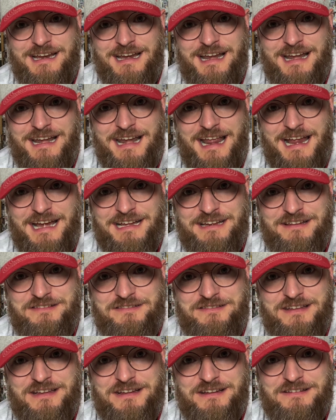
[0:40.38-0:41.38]

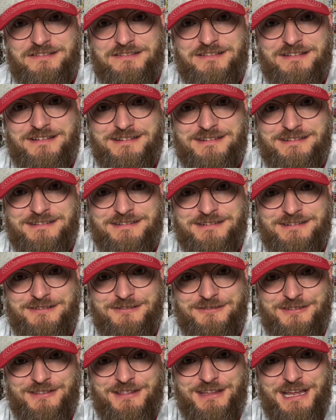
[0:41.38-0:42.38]
96
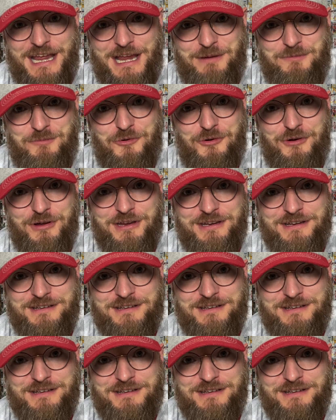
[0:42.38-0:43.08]
for the Game Boy.